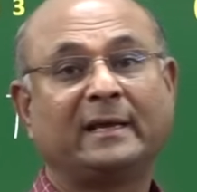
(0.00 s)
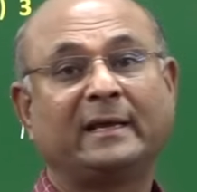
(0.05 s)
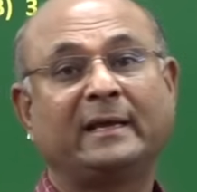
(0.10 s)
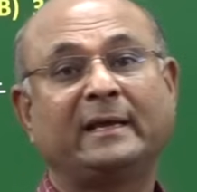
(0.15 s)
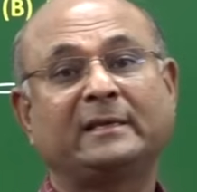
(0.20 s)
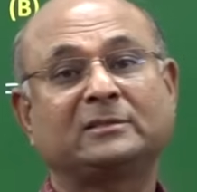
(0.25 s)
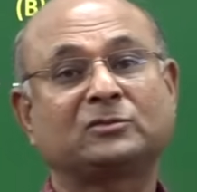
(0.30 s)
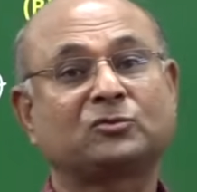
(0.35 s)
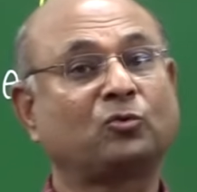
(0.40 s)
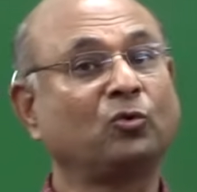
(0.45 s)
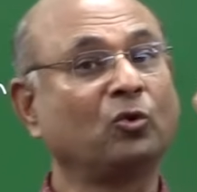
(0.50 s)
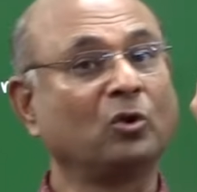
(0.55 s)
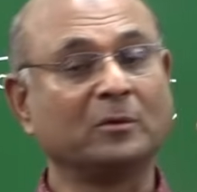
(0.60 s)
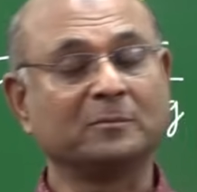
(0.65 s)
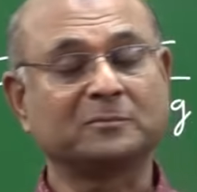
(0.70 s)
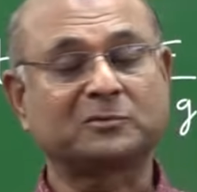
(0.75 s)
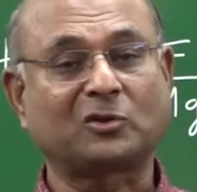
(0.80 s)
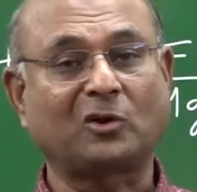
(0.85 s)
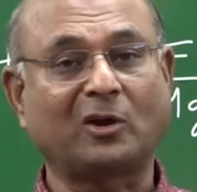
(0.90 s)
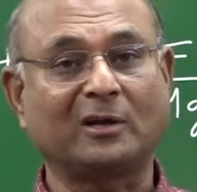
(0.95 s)
is
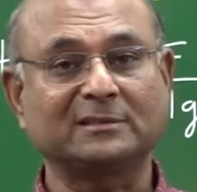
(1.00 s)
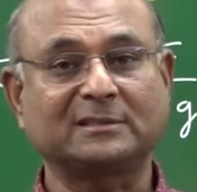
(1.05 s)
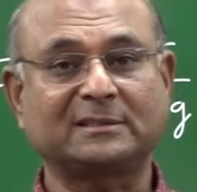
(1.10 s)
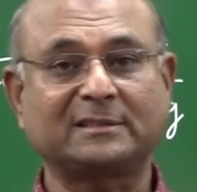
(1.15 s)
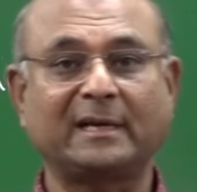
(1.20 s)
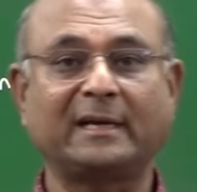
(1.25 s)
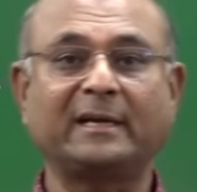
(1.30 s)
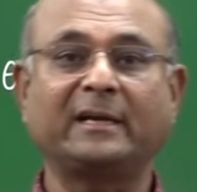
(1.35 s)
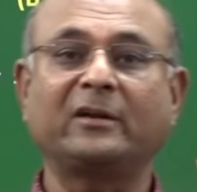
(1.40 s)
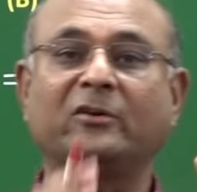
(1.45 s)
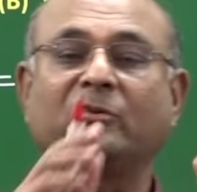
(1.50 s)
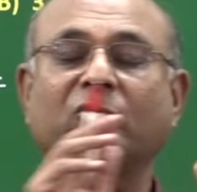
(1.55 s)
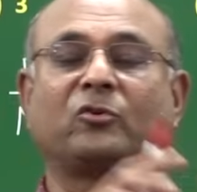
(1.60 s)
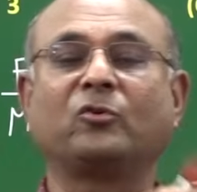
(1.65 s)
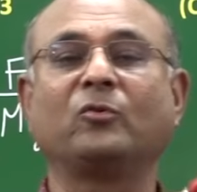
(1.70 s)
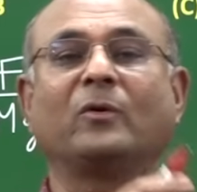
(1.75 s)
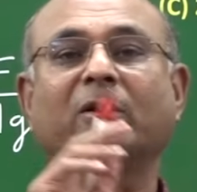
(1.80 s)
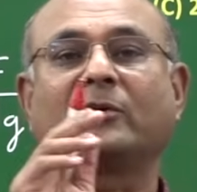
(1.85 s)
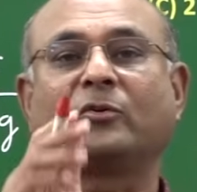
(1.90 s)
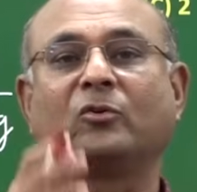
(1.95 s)
Coulomb's constant into
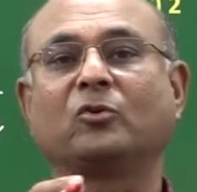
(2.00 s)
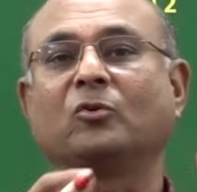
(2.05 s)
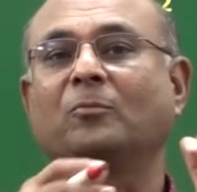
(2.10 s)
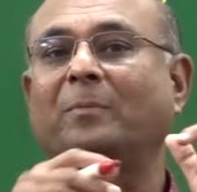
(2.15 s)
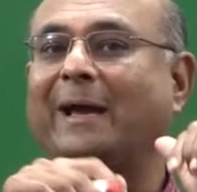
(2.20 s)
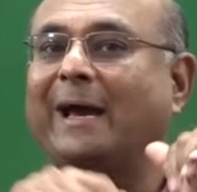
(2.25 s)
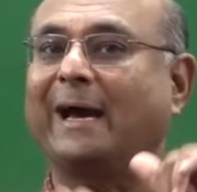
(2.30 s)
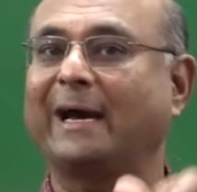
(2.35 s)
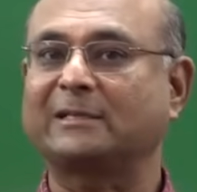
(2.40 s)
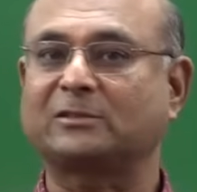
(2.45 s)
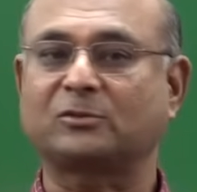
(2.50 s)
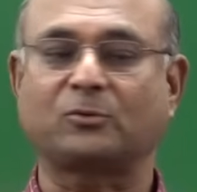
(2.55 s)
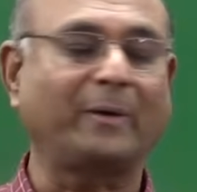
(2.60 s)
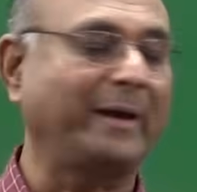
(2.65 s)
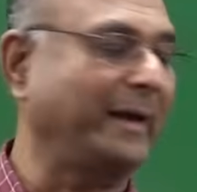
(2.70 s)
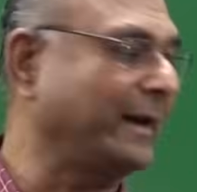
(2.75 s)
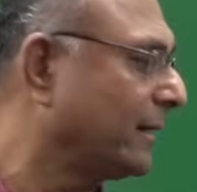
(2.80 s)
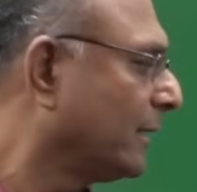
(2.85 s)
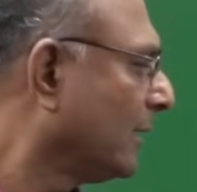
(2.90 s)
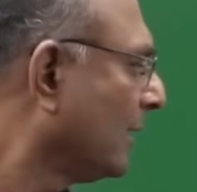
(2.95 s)
Q1, Q2 by R
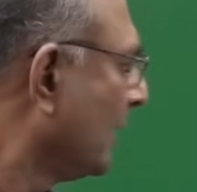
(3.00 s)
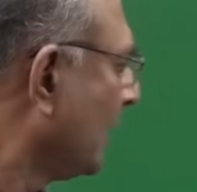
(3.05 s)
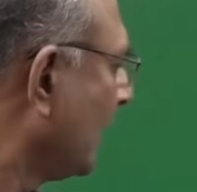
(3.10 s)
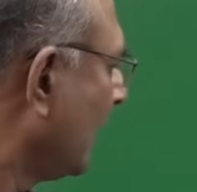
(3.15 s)
square.